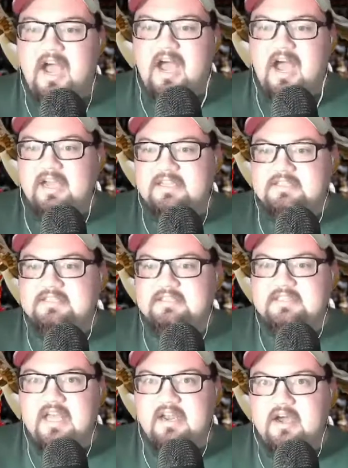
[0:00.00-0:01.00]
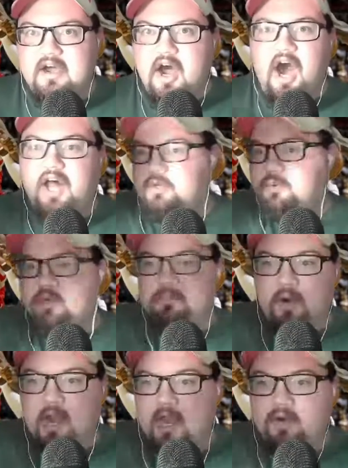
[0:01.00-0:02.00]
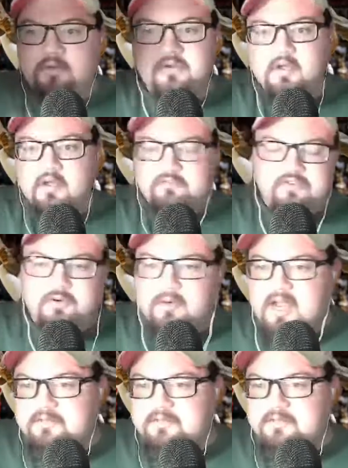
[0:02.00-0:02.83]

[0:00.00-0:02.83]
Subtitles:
guys that Hollywood Brown for the Ravens.